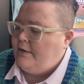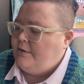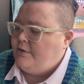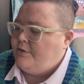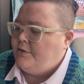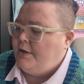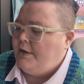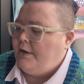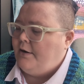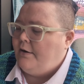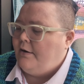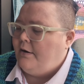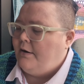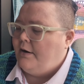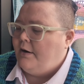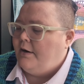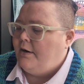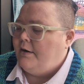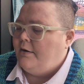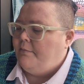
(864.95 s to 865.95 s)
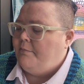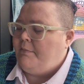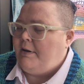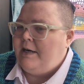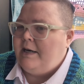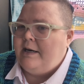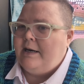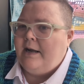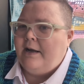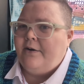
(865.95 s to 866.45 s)
during our
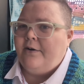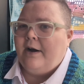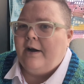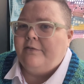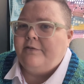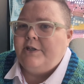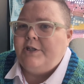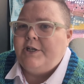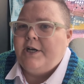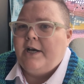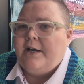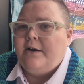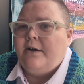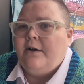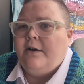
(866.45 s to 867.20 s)
Monday Night Crafty Chat